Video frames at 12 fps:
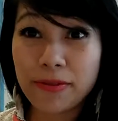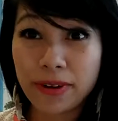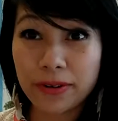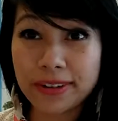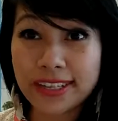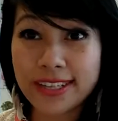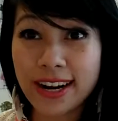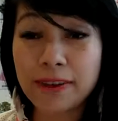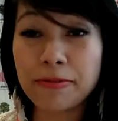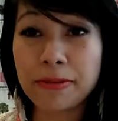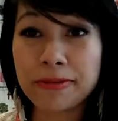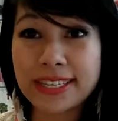where we
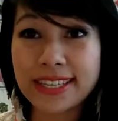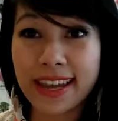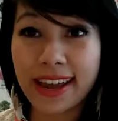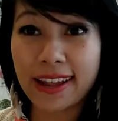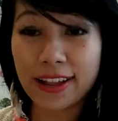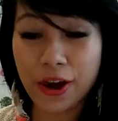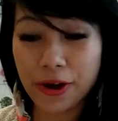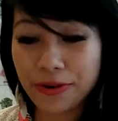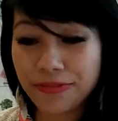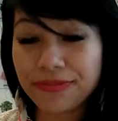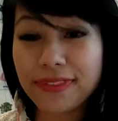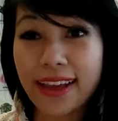start when we say
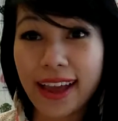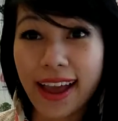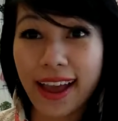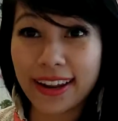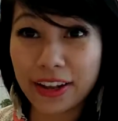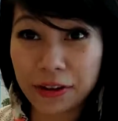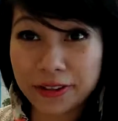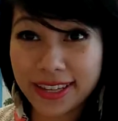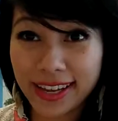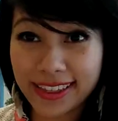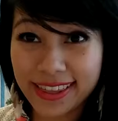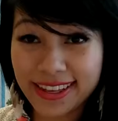hello. And it goes
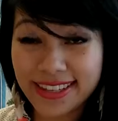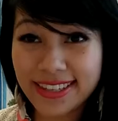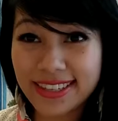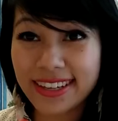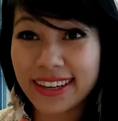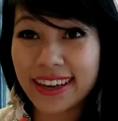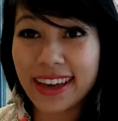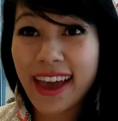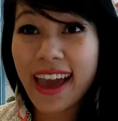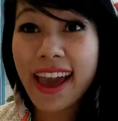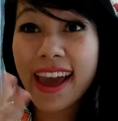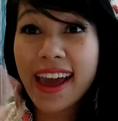like this.
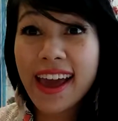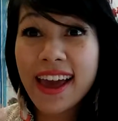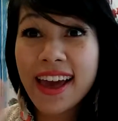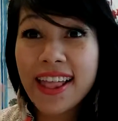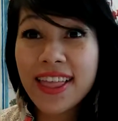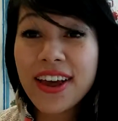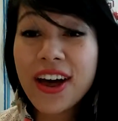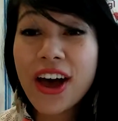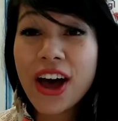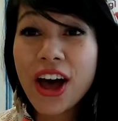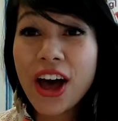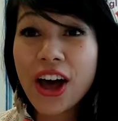
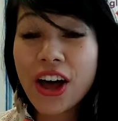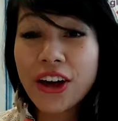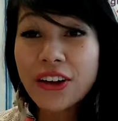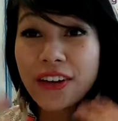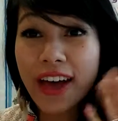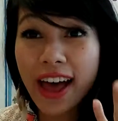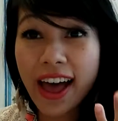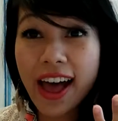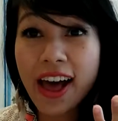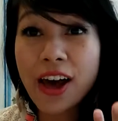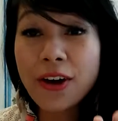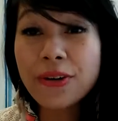Hello,
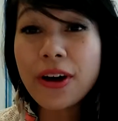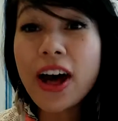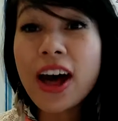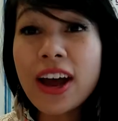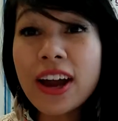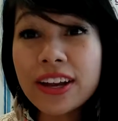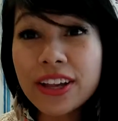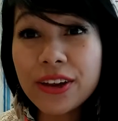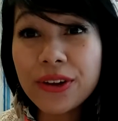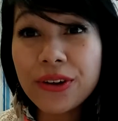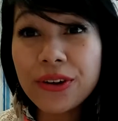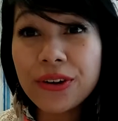how are
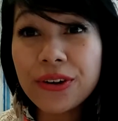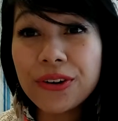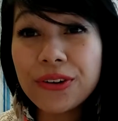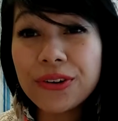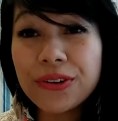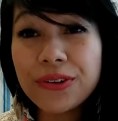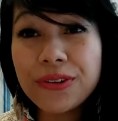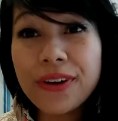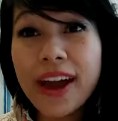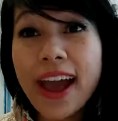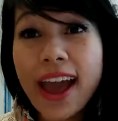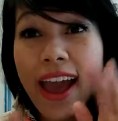you?
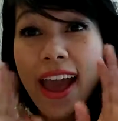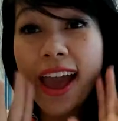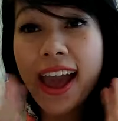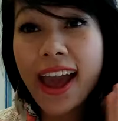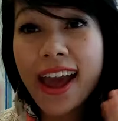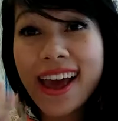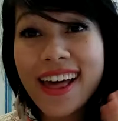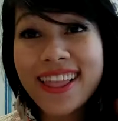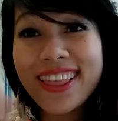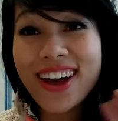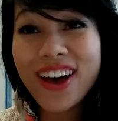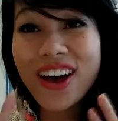
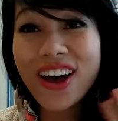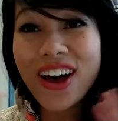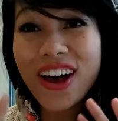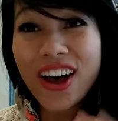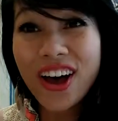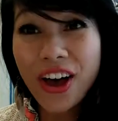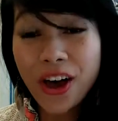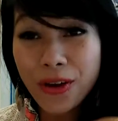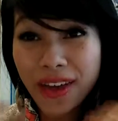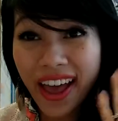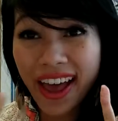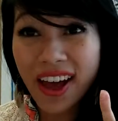Hello,
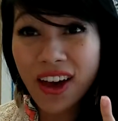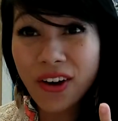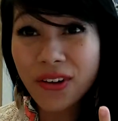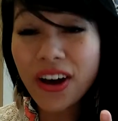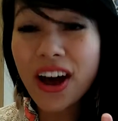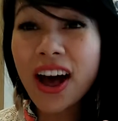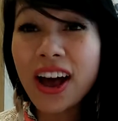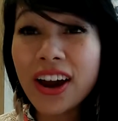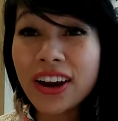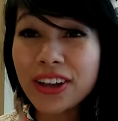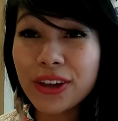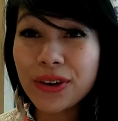how
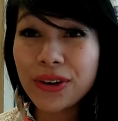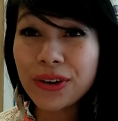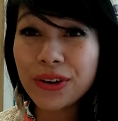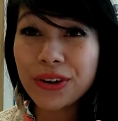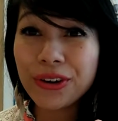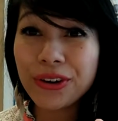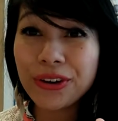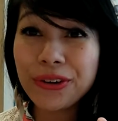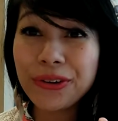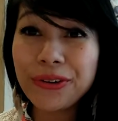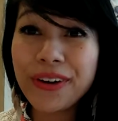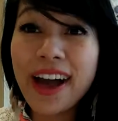are
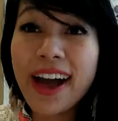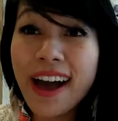you?